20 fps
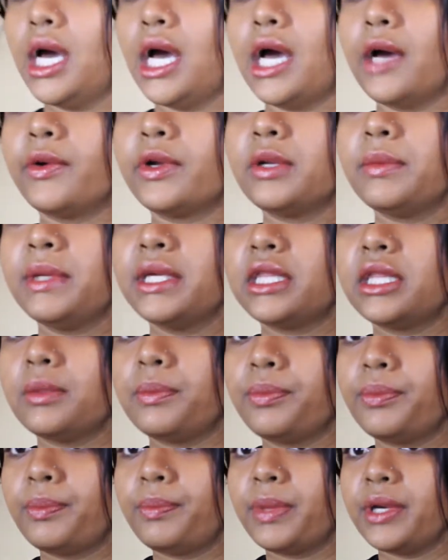I wanna make
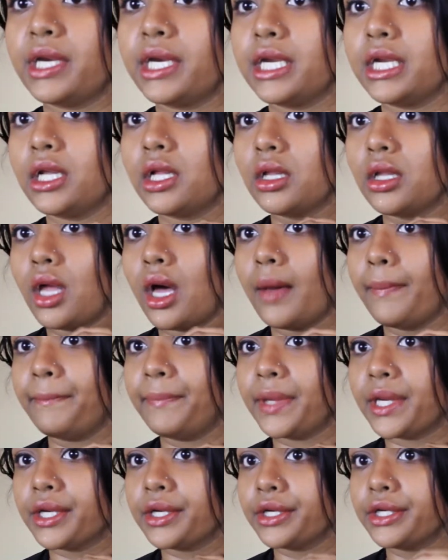the braid a
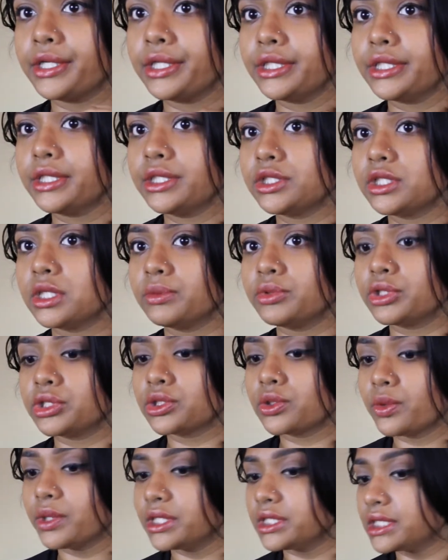lot bigger. So I'm
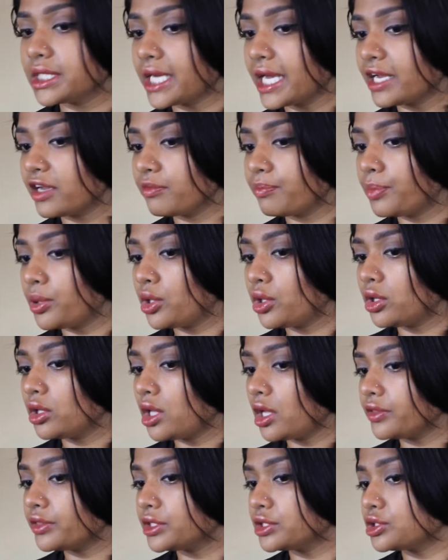just going to kind of pull
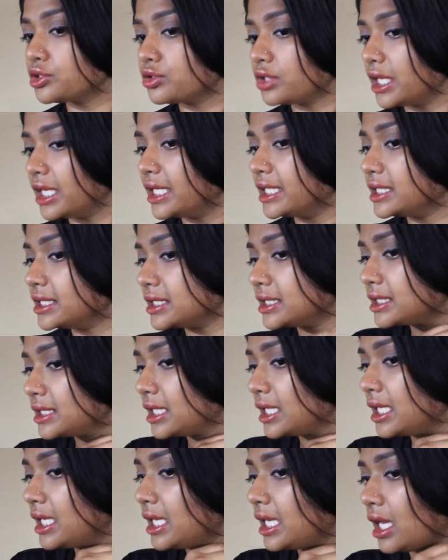on the strands.
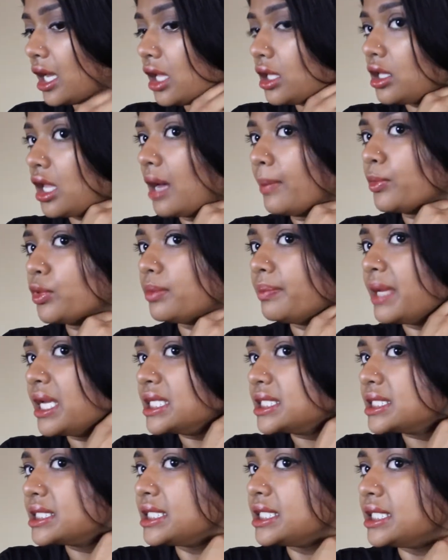A lot more
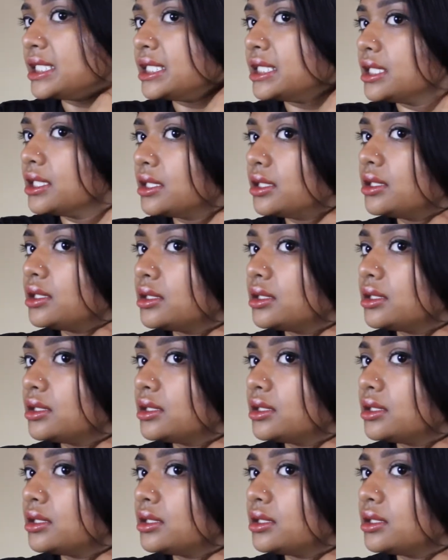messy.